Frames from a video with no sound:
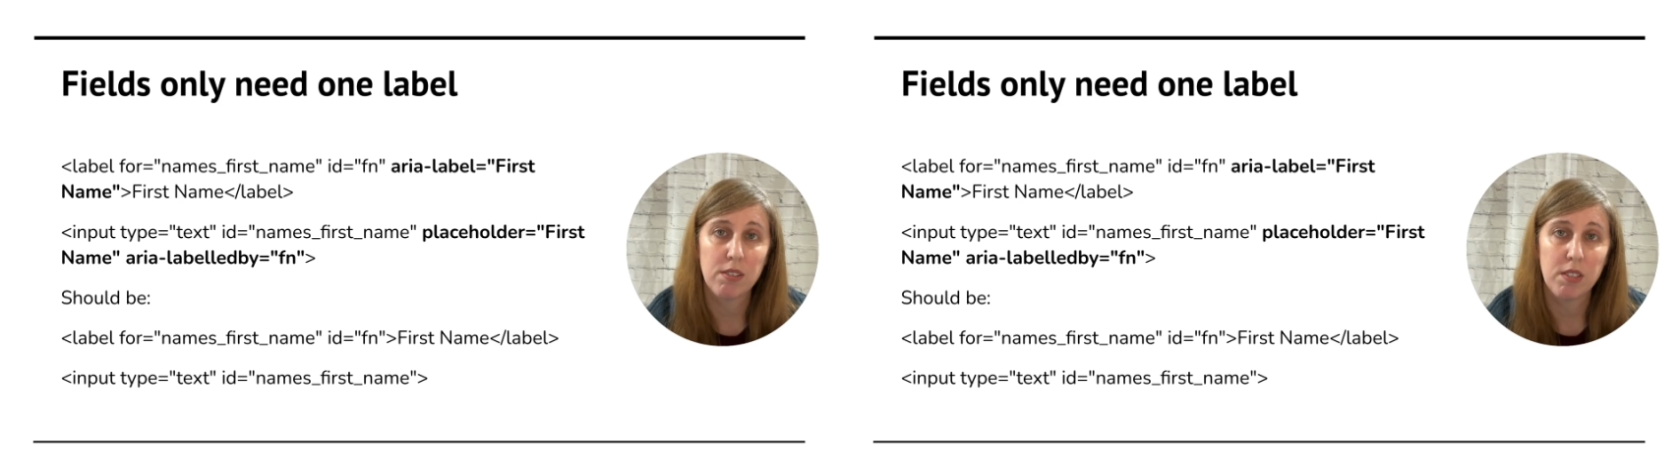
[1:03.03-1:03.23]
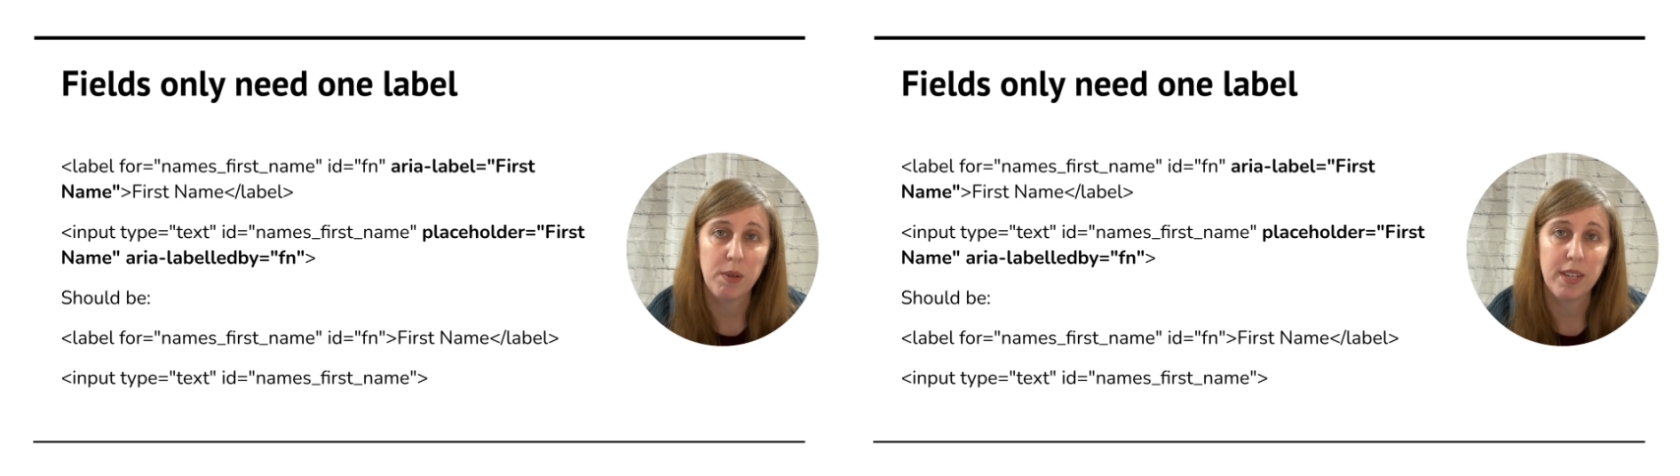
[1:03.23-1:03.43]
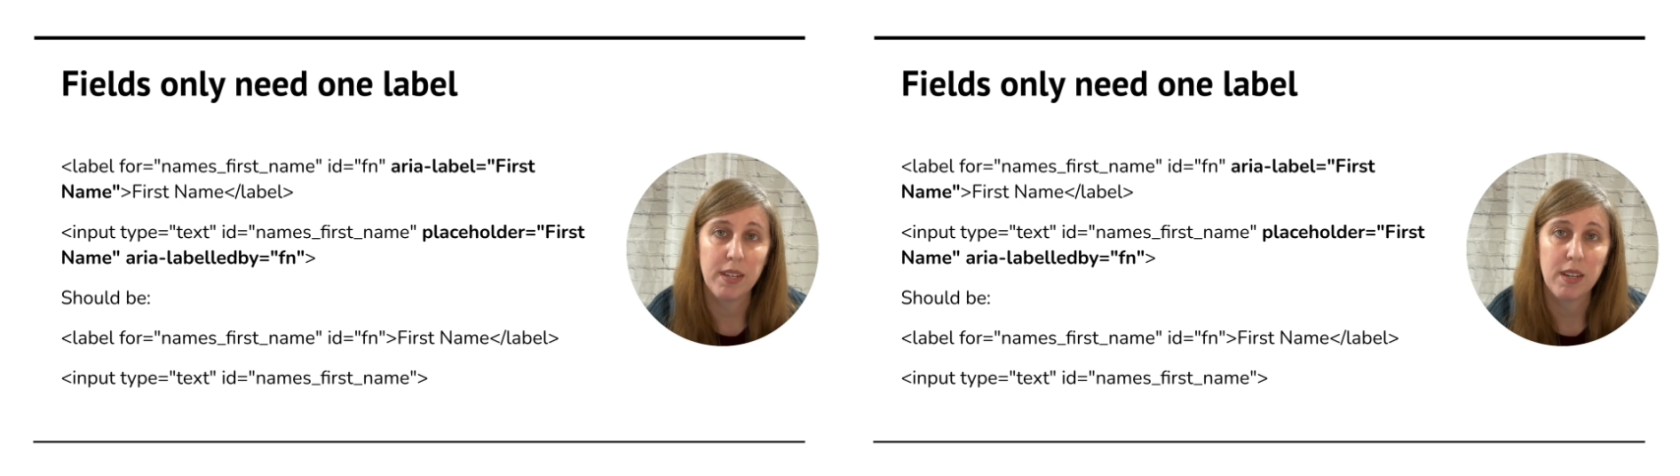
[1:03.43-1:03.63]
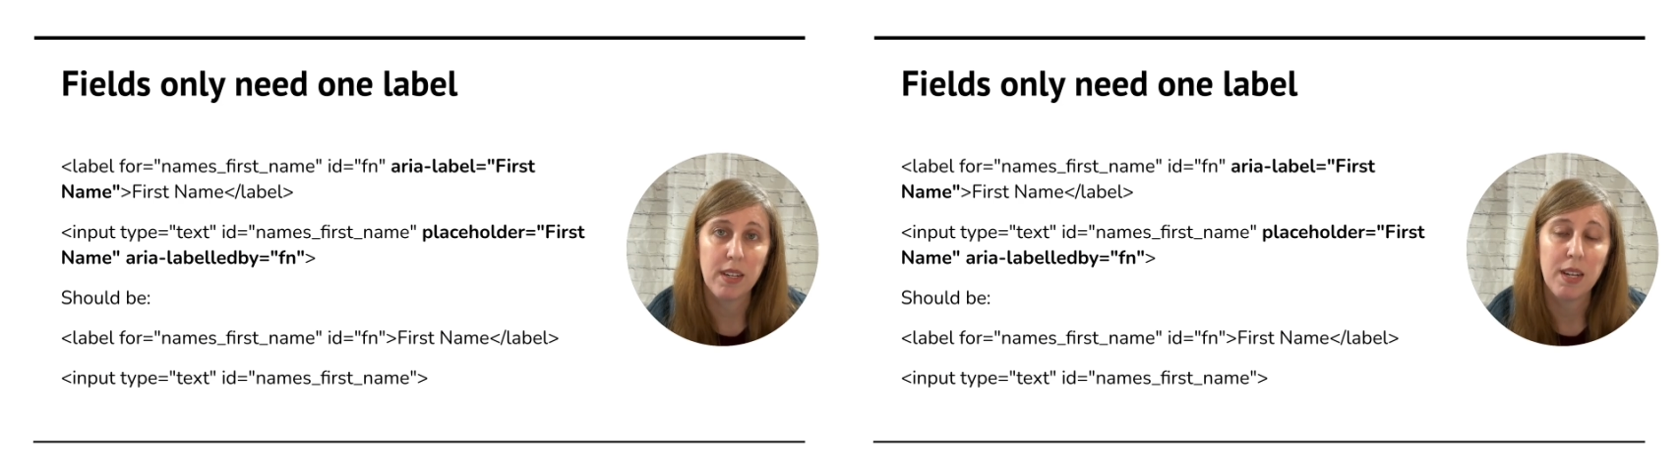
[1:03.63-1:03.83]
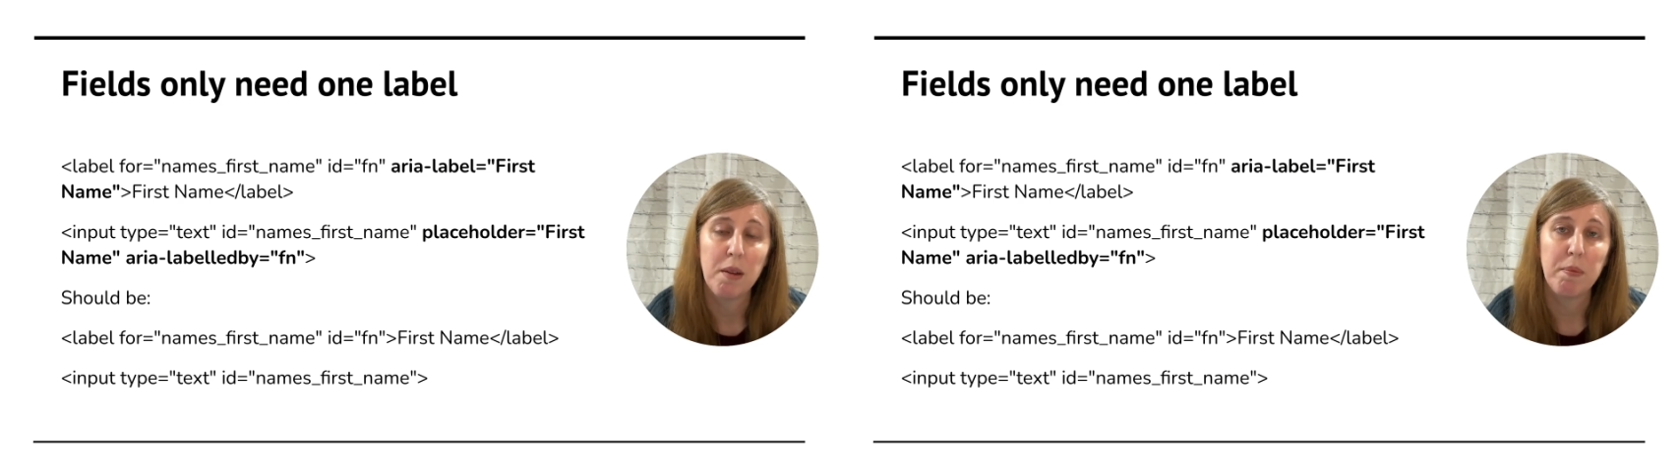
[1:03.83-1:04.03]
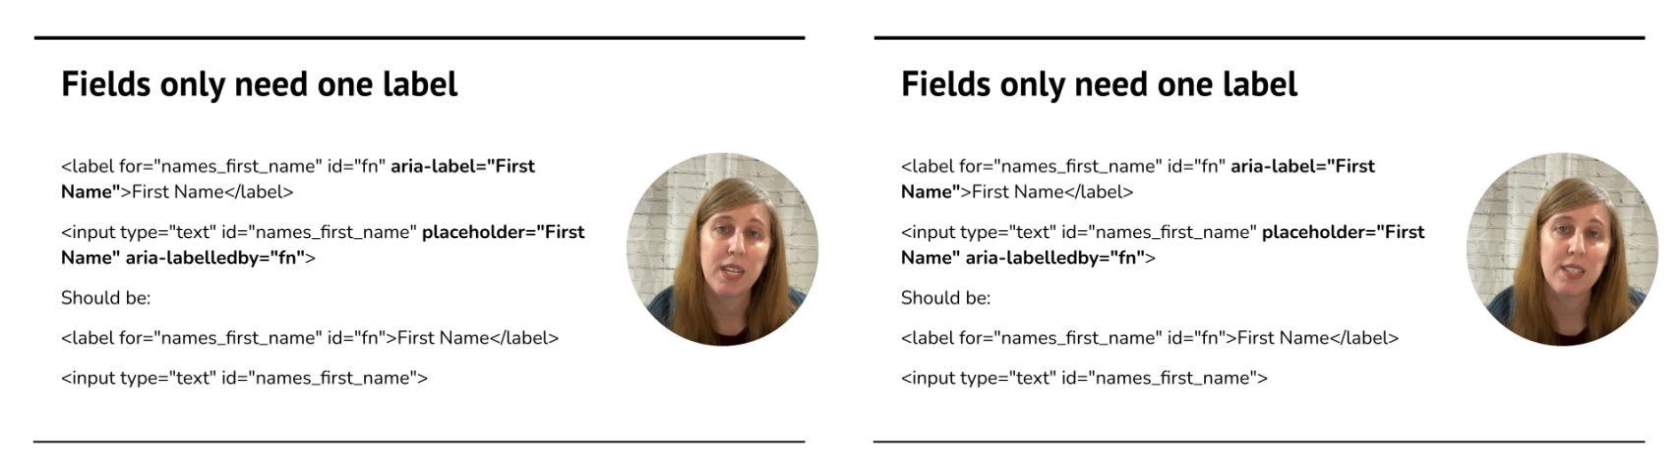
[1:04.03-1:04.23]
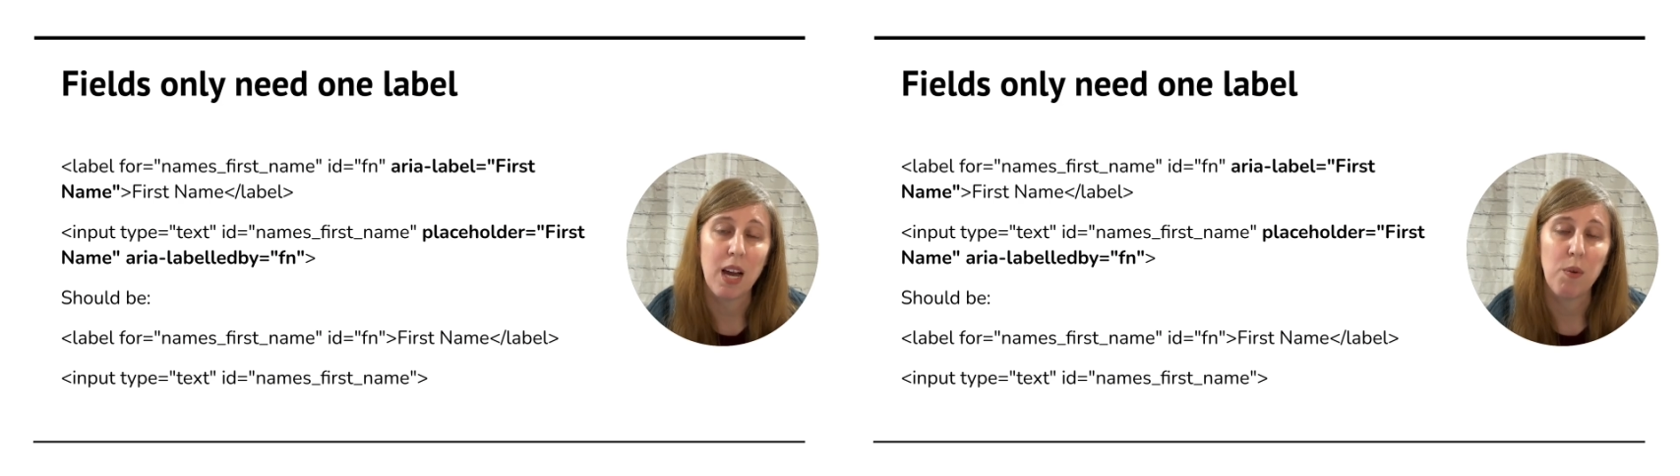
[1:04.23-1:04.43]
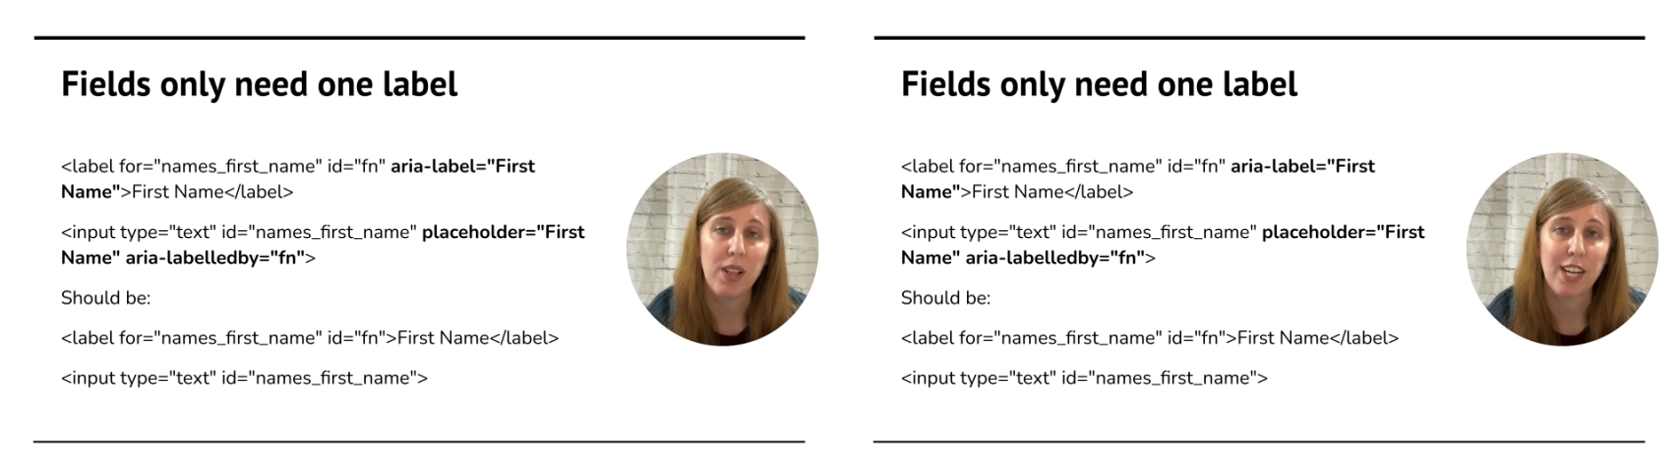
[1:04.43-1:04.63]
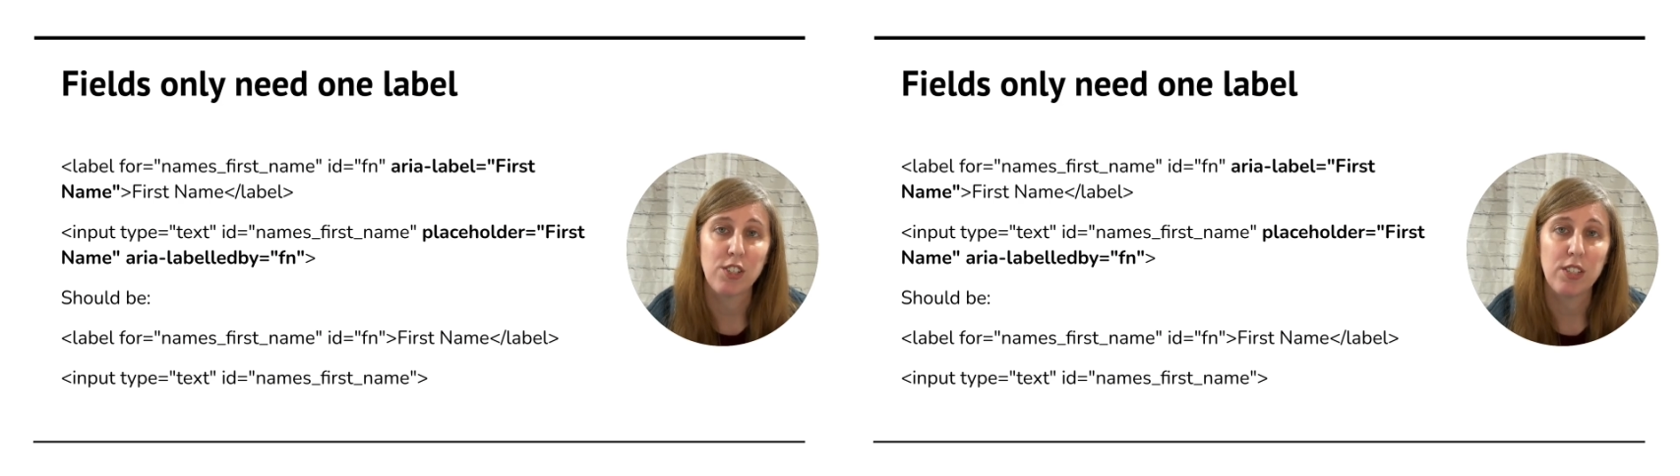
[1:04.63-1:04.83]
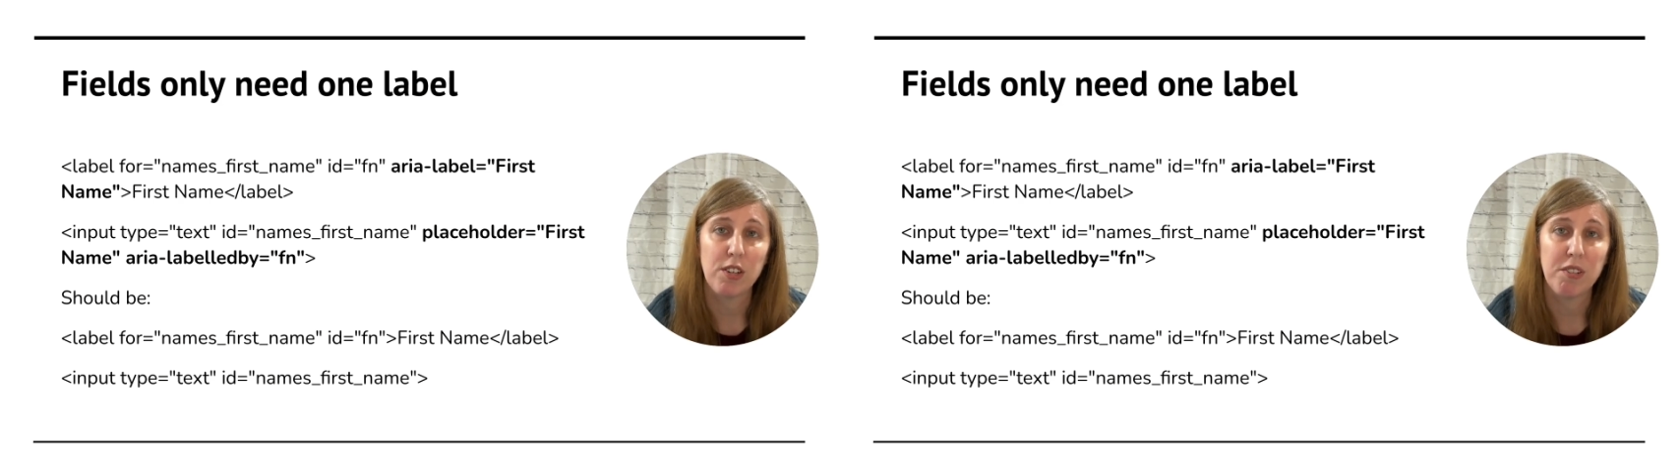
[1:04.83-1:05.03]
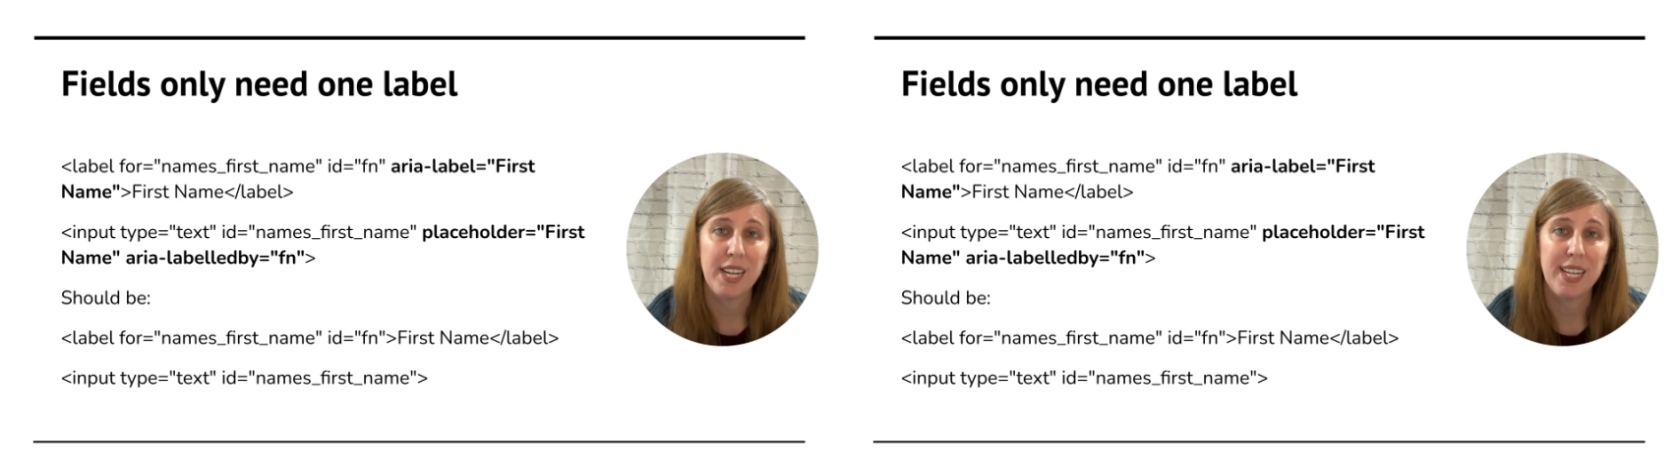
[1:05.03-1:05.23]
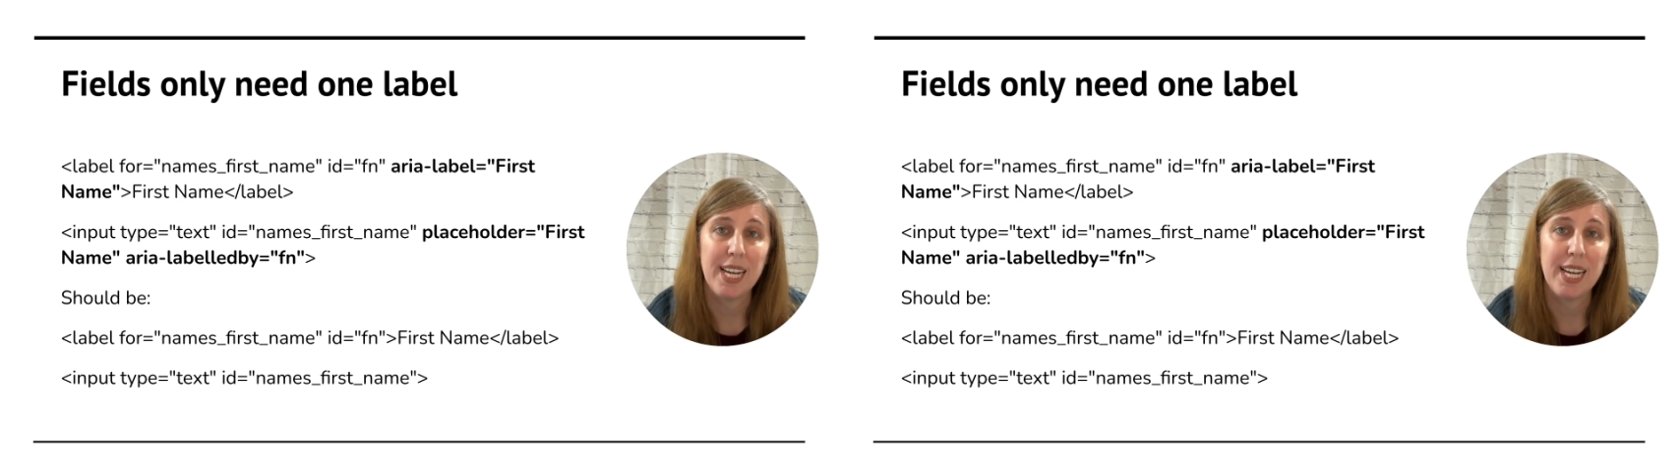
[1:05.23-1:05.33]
to it, because that will actually create